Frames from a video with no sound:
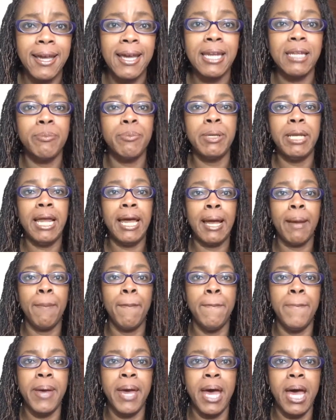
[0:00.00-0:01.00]
And I'll be like,
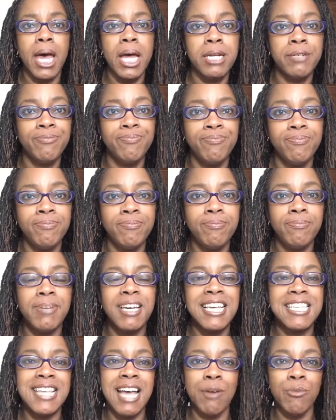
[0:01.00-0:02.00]
bet,
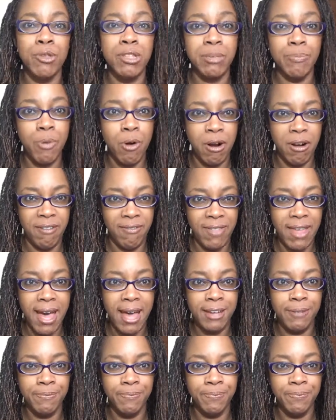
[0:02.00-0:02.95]
because I was a part of that.